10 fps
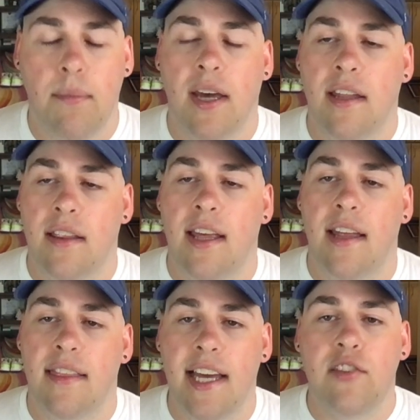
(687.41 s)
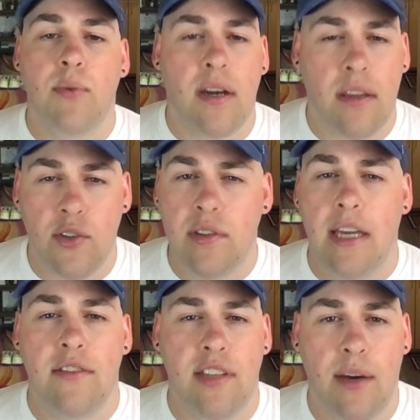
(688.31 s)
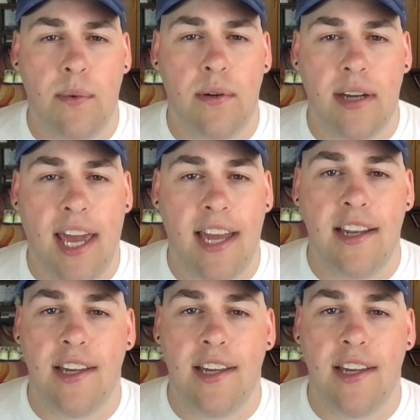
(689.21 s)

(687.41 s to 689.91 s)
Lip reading: That's one of those things that will get